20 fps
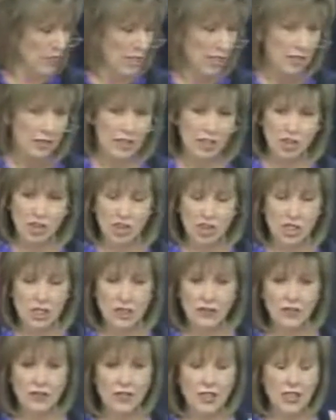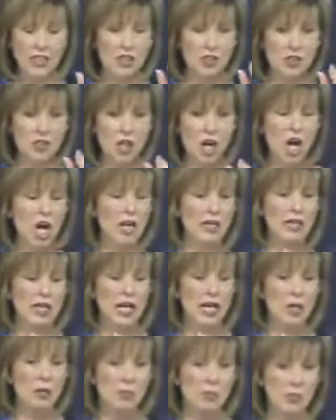This shift is not
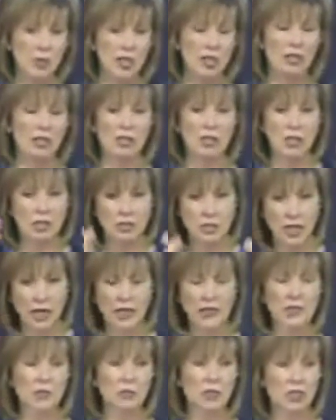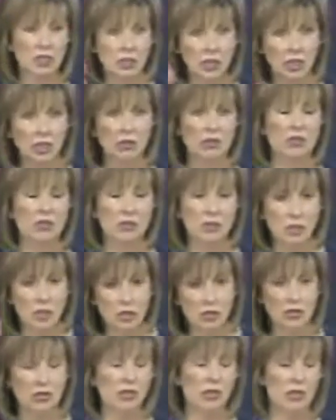a big, takes me years and
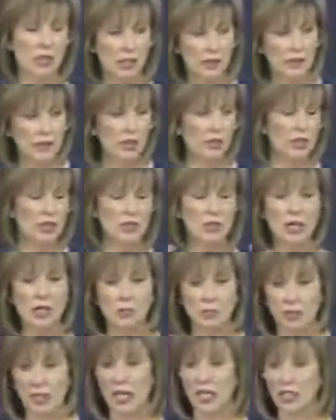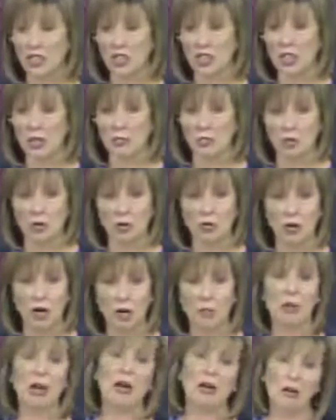years to get there. It's not a PhD
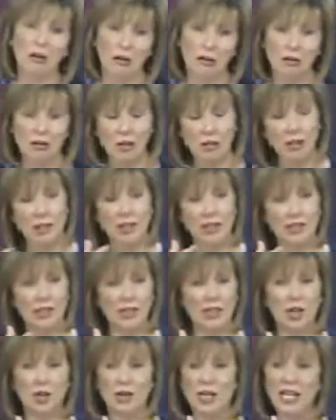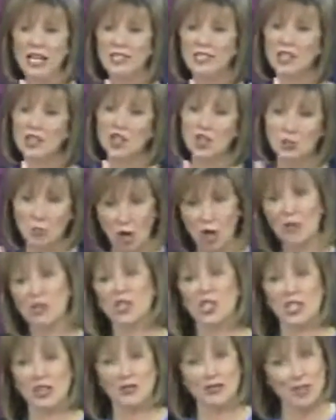program. You know, it's a small
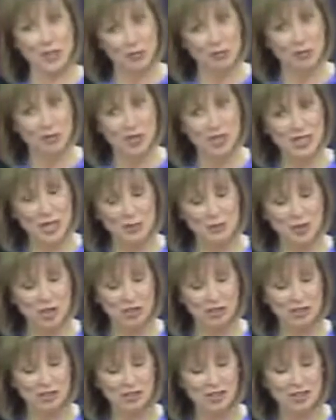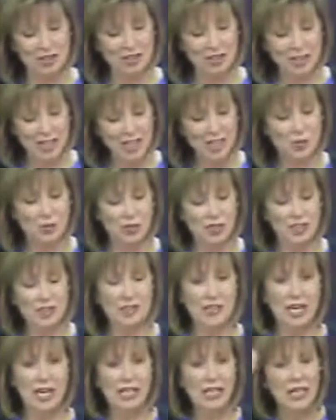shift in perception. That's what it's
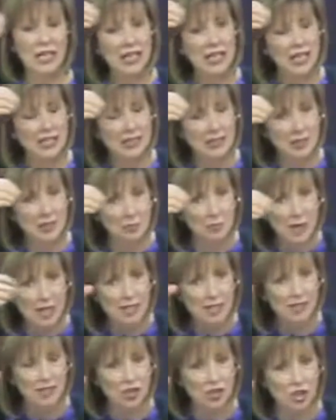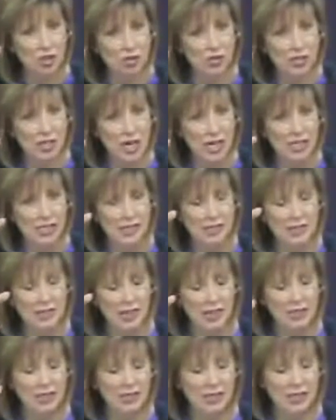saying. It's the messengers I
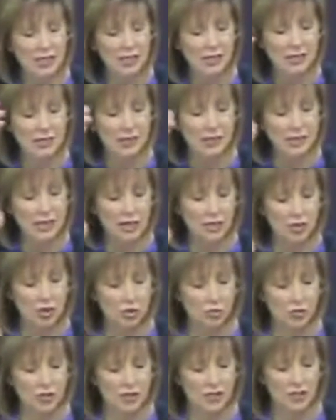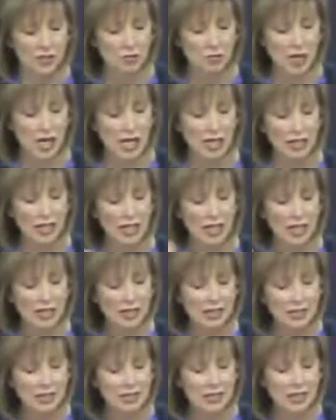decide today to send out to receive back.
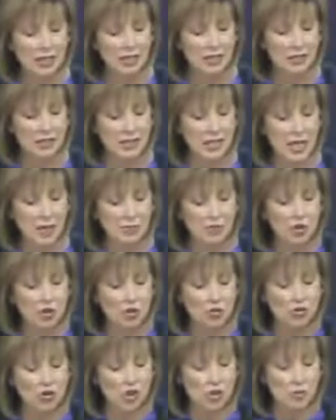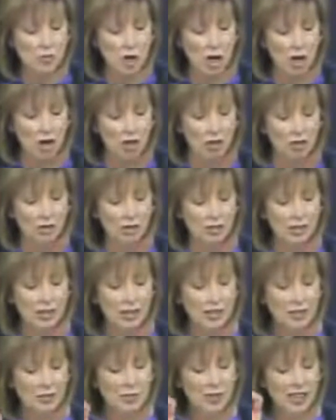This little step, so small,
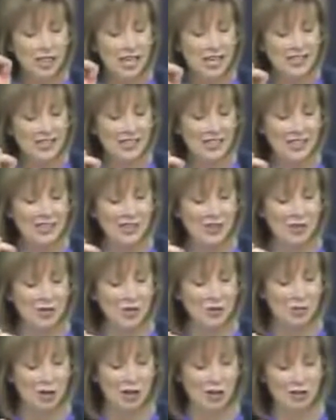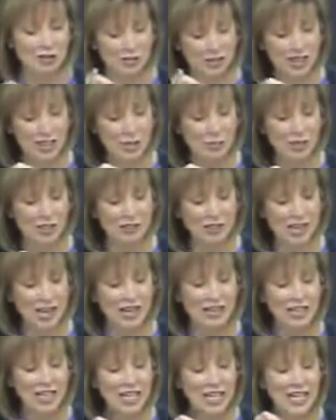because it is so small, think about
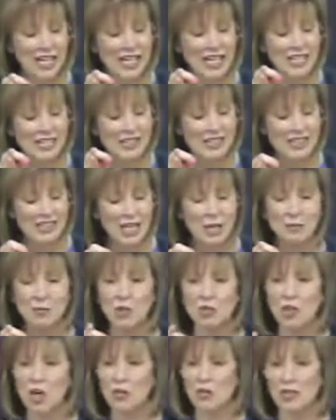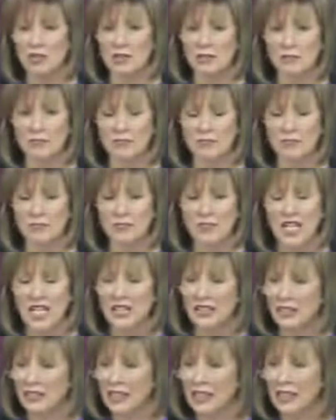that, it has escaped your notice.
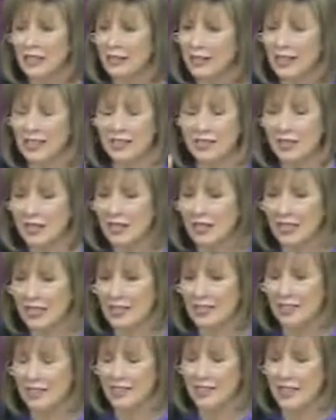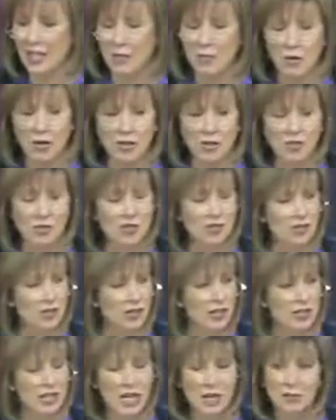The little things are the things that escape our notice all
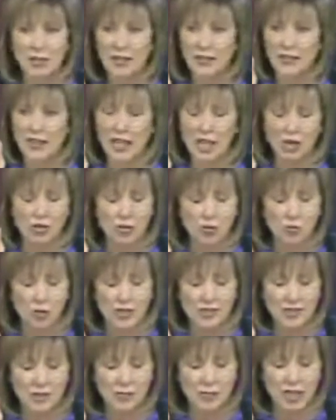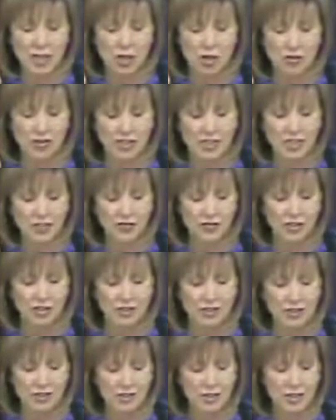the time, and they are the ones that make all the
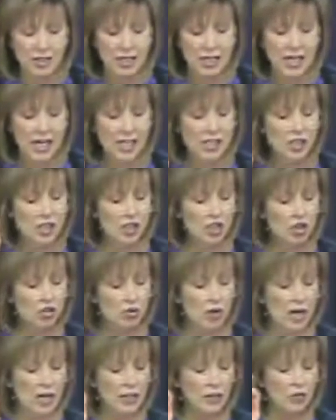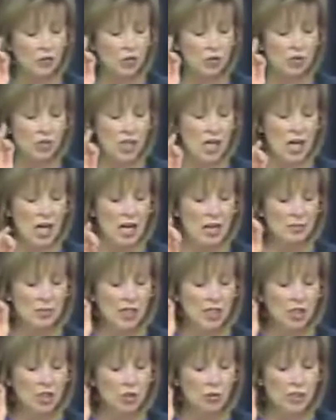difference. Is a stride through time
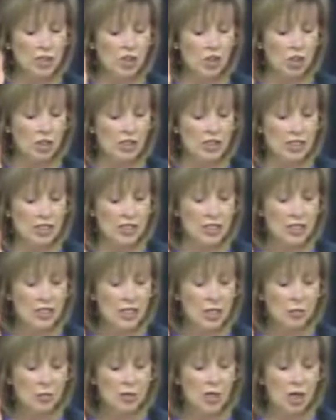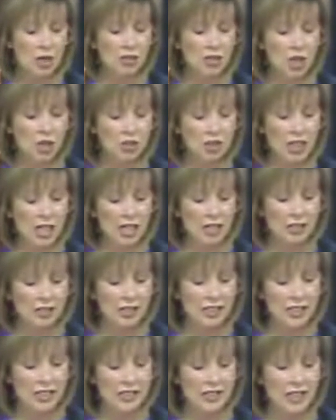into eternity, beyond all
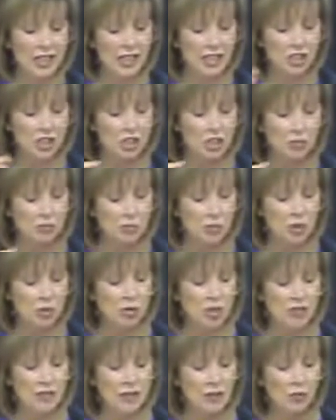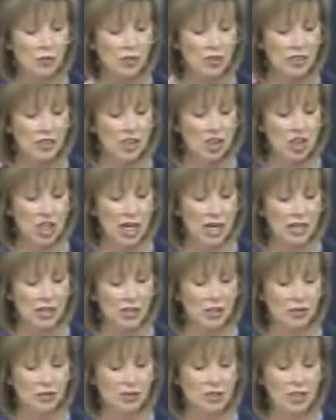ugliness, into the beauty that will enchant
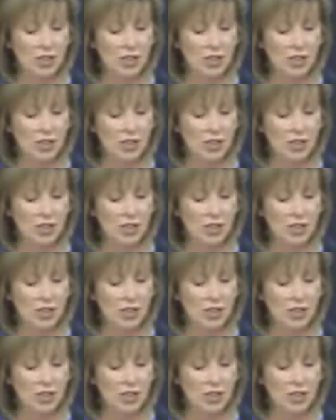you